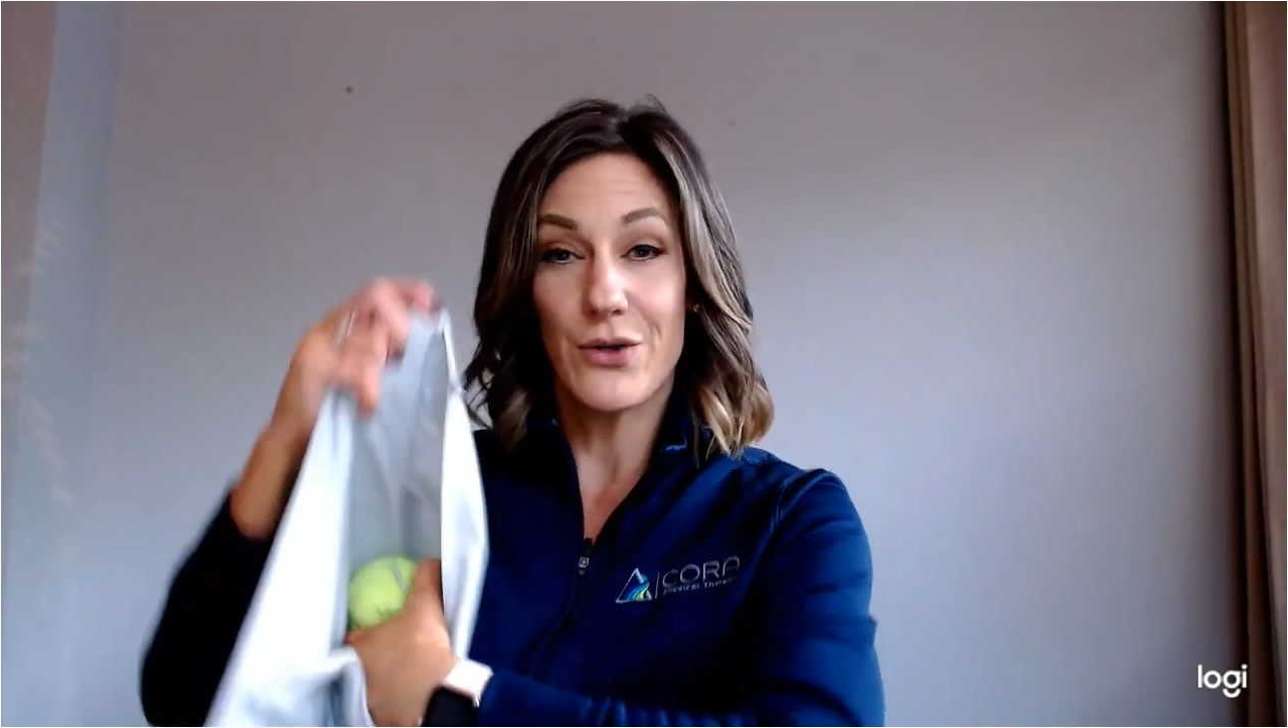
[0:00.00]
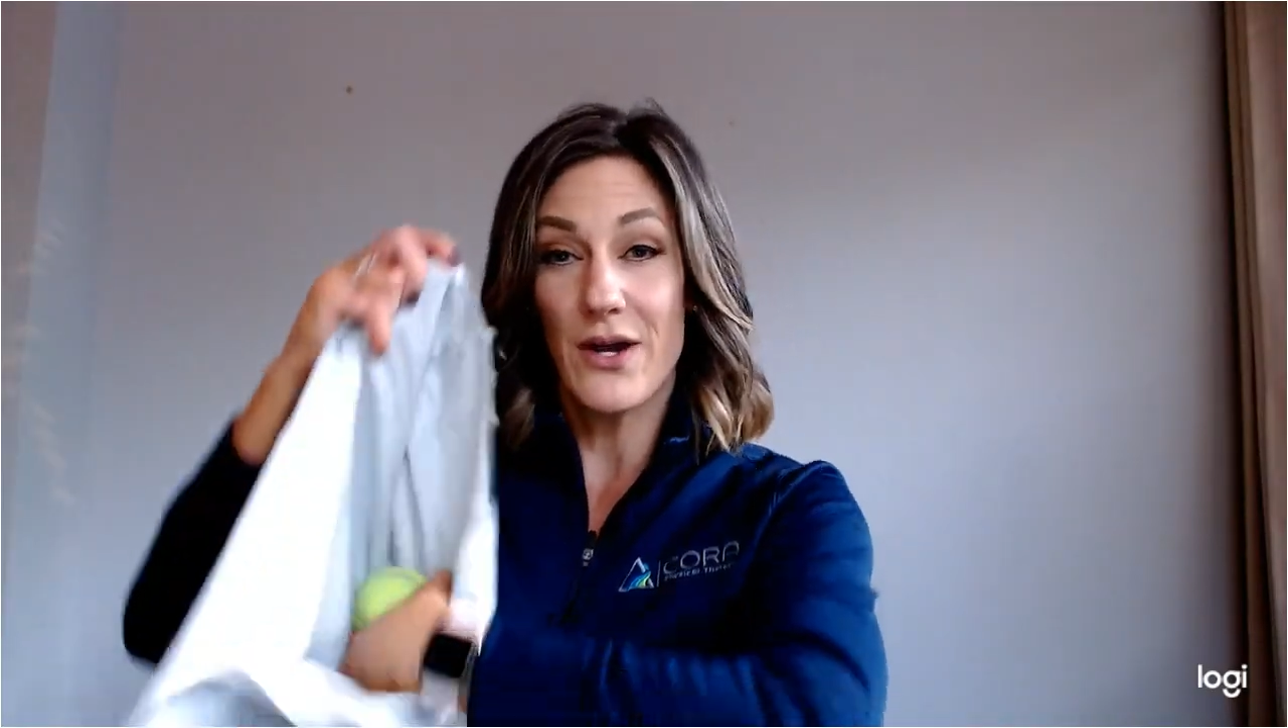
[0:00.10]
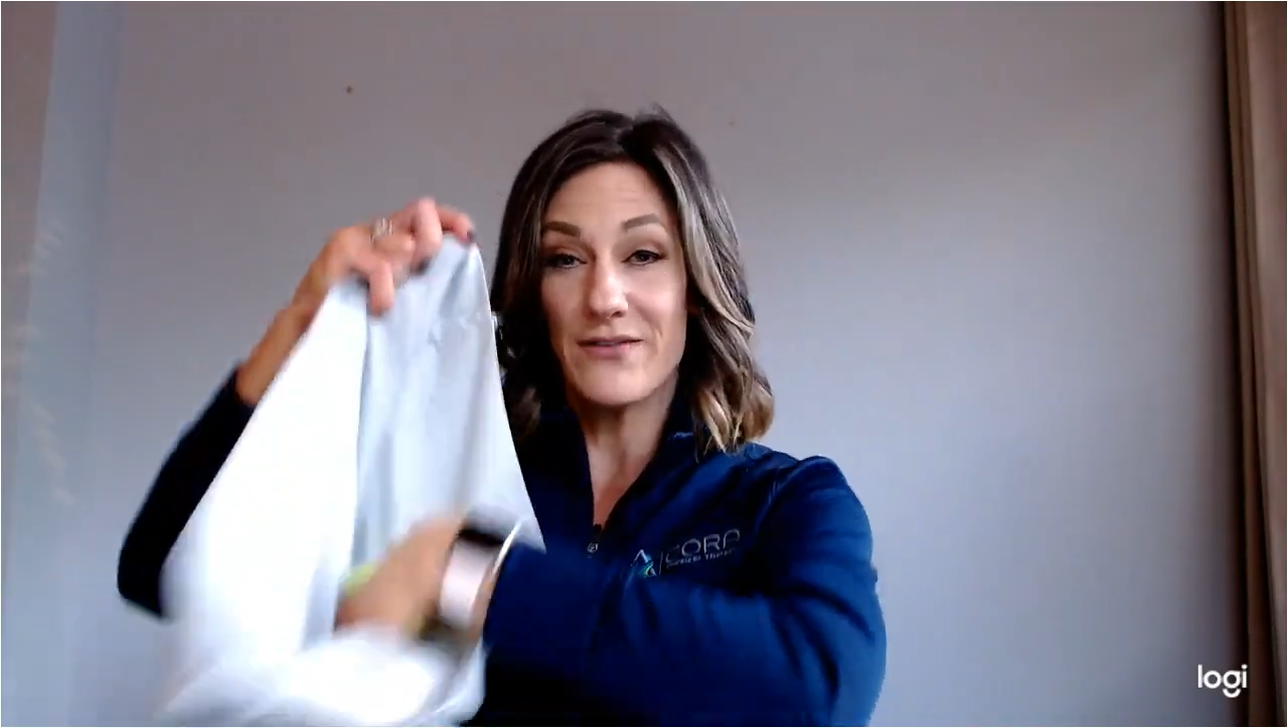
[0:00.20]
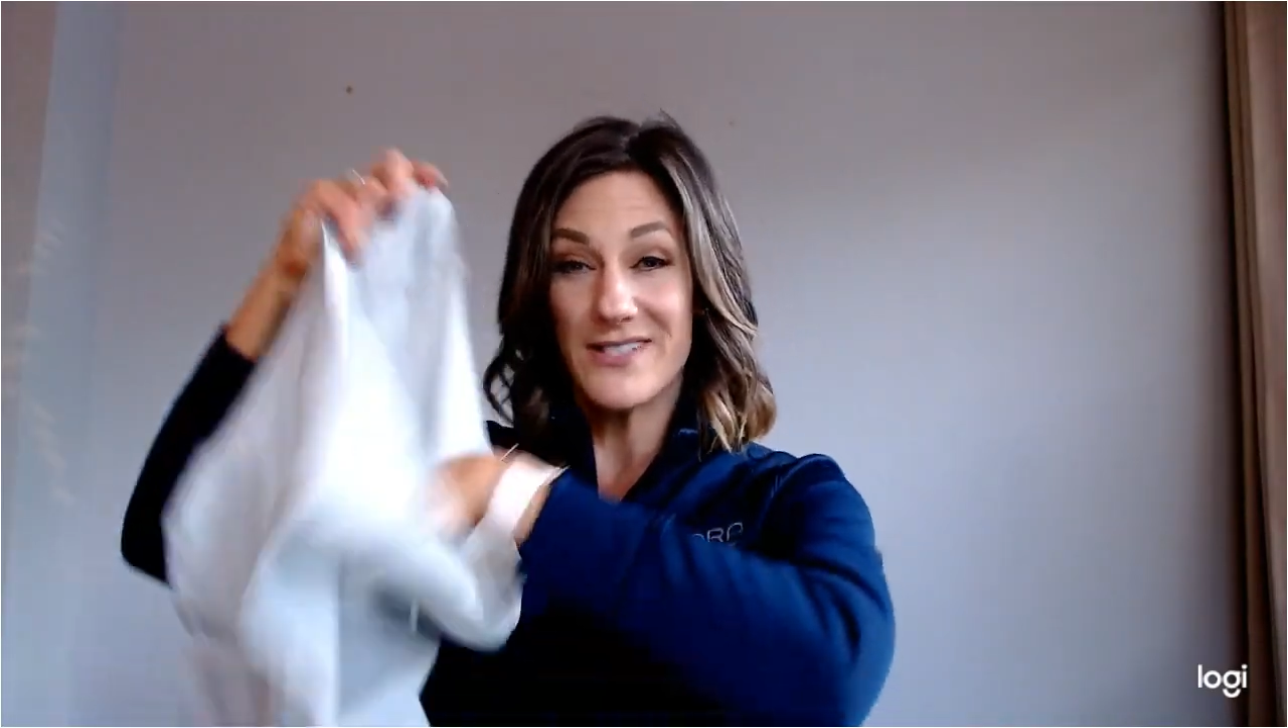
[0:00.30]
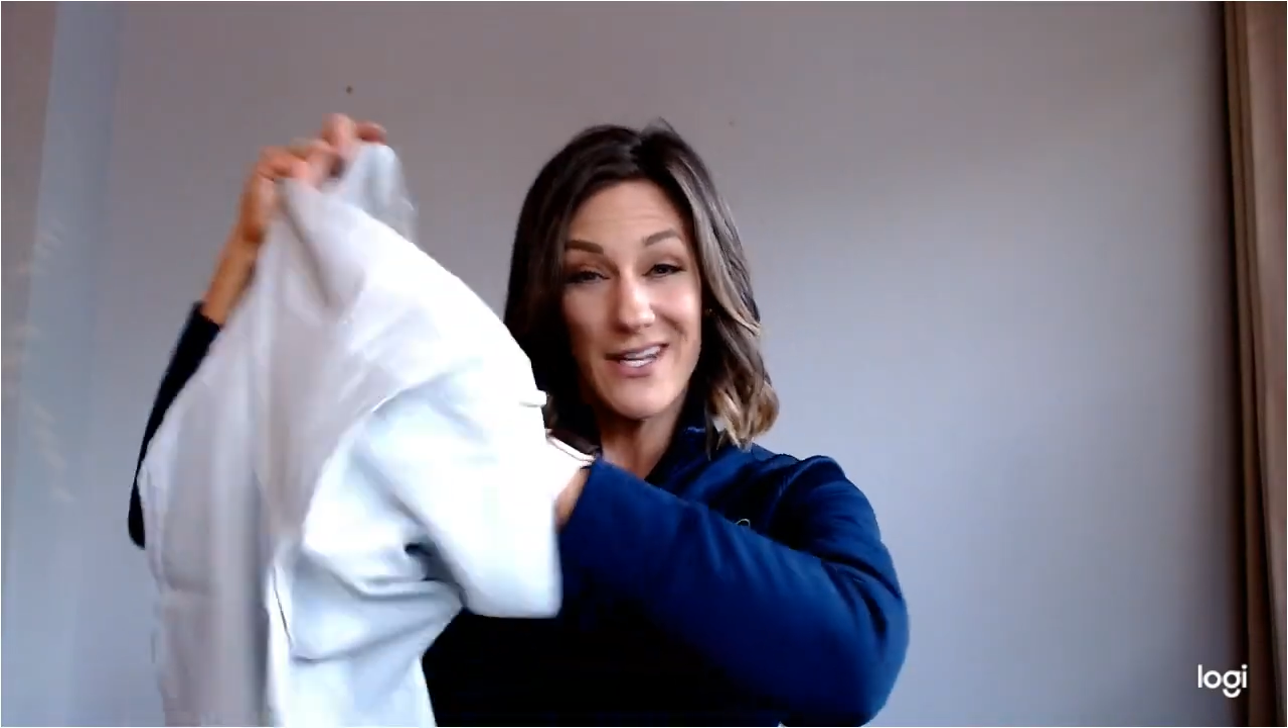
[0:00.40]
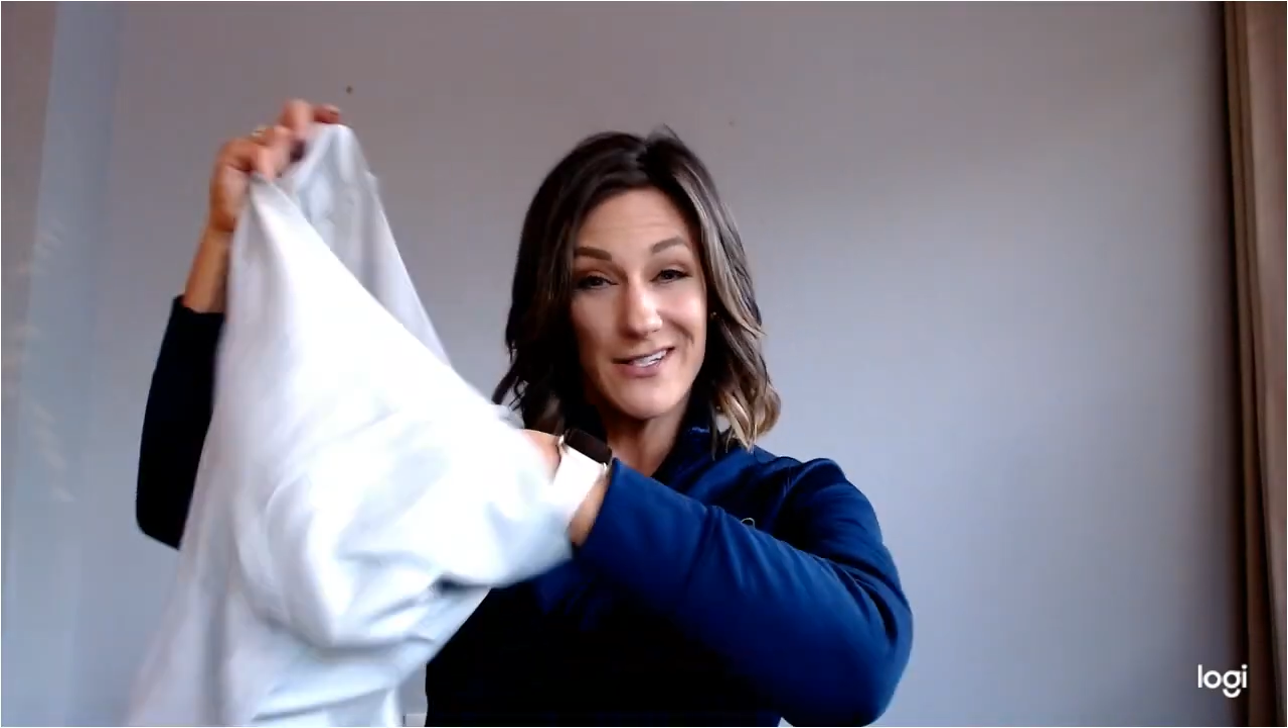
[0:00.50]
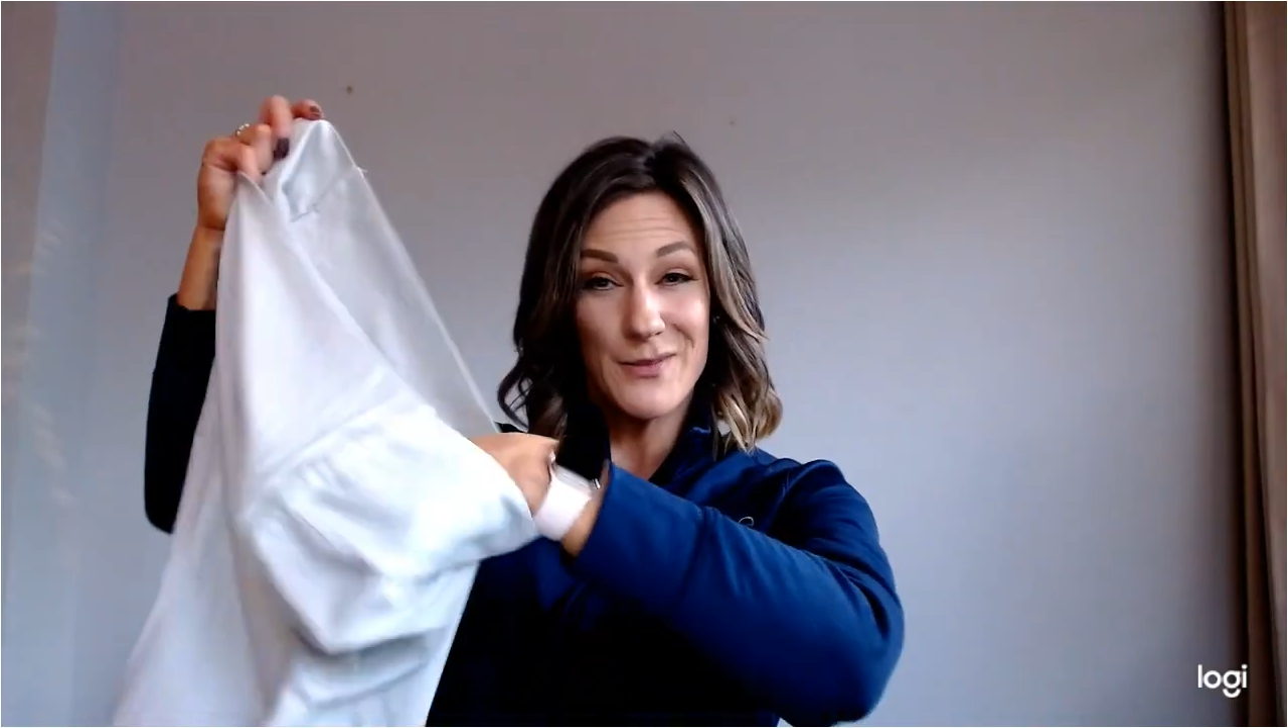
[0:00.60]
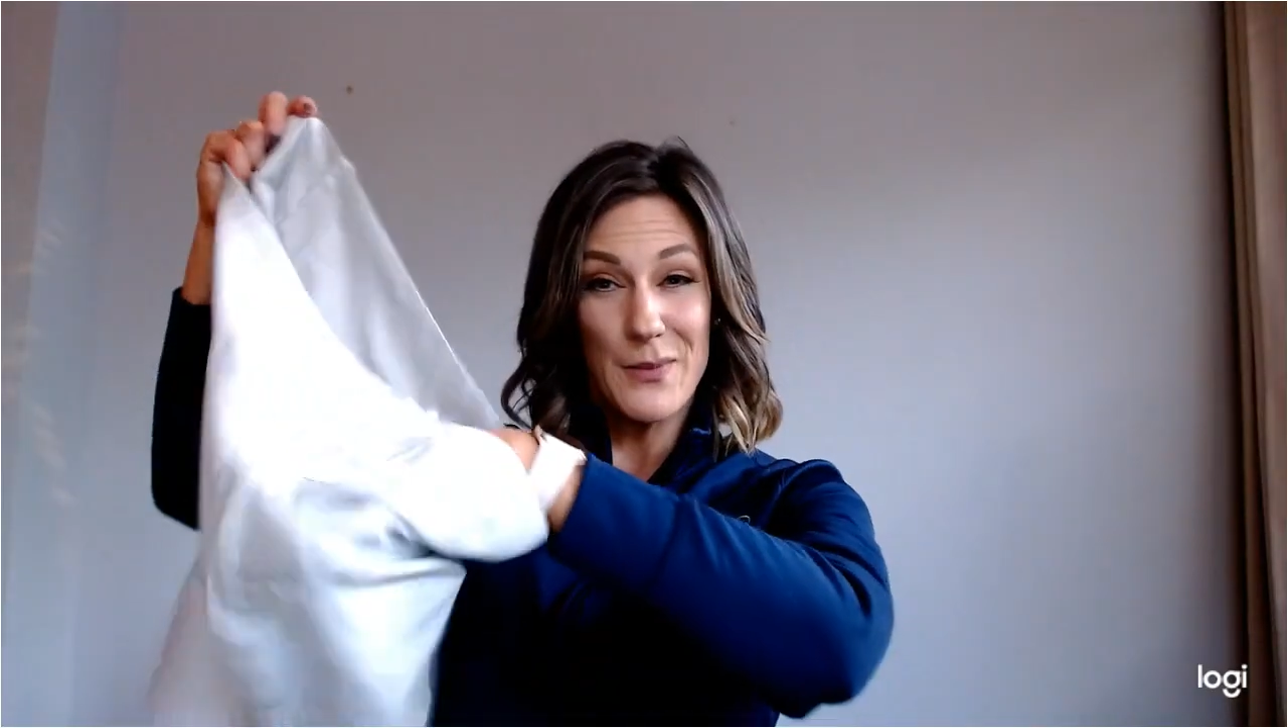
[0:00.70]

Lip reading: have a tennis